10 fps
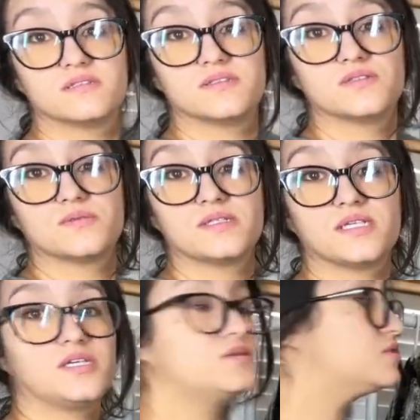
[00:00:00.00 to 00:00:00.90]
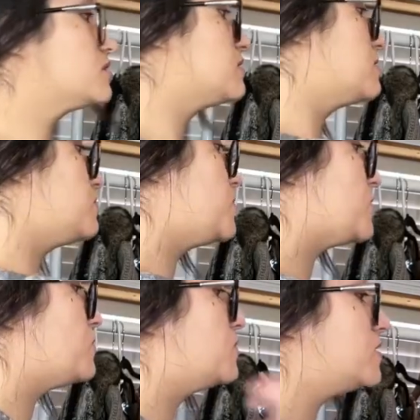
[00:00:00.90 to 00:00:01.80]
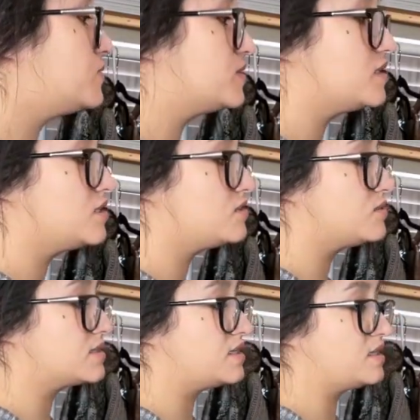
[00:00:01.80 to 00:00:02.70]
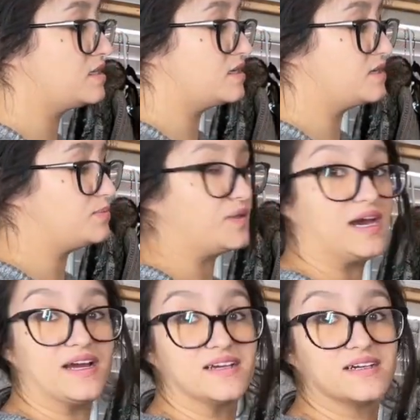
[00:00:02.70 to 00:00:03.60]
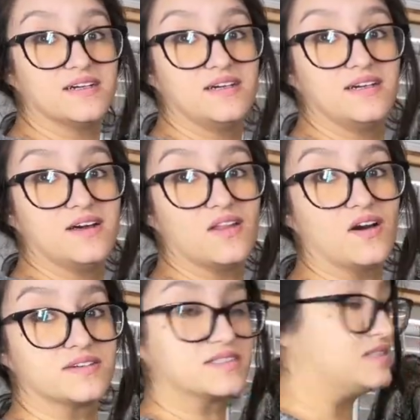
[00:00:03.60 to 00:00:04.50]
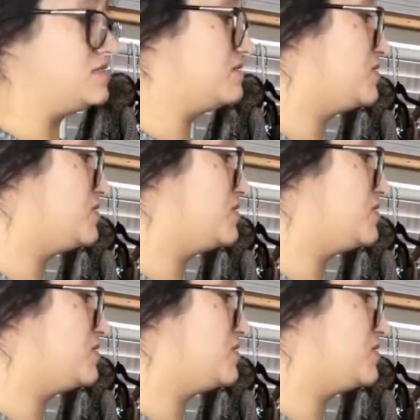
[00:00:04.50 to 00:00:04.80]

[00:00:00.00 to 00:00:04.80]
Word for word: It's really cute. It would be really, really cute with a uh, black long sleeve